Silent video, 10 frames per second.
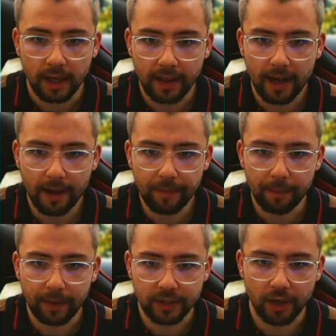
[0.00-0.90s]
Like
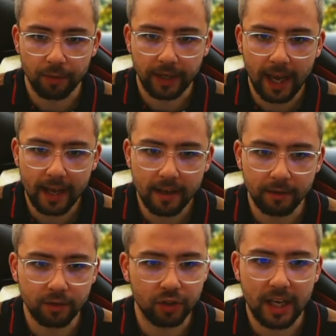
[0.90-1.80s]
that. And press OK.
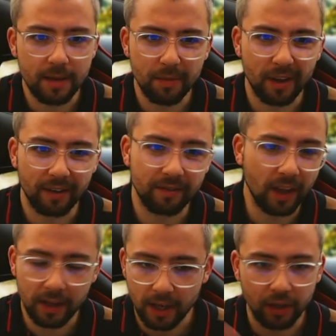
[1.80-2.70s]
And just keep
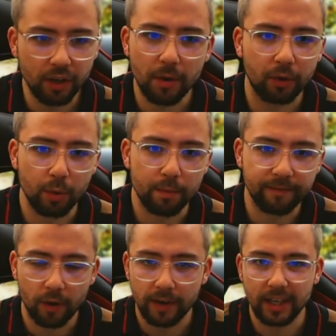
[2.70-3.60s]
you can do a group
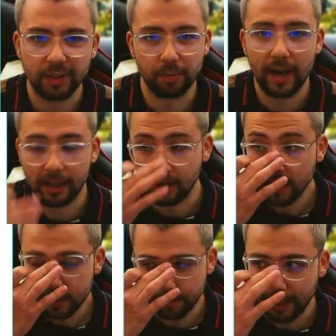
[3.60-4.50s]
for it as
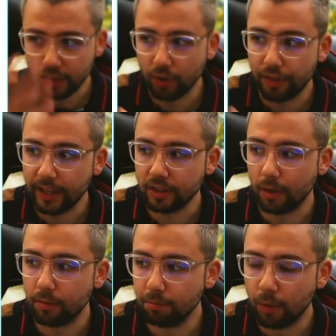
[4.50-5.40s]
well to make sure things
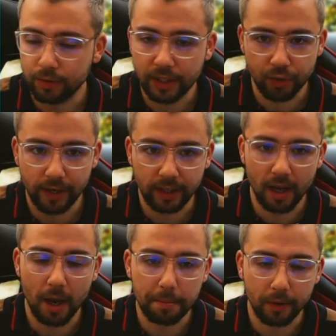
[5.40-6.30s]
don't
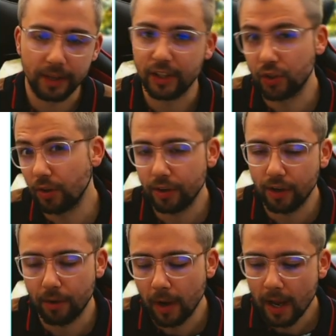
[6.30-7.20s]
multi-trigger, but they shouldn't
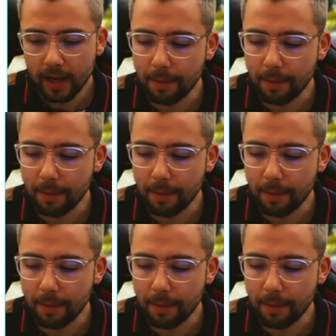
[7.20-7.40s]
do,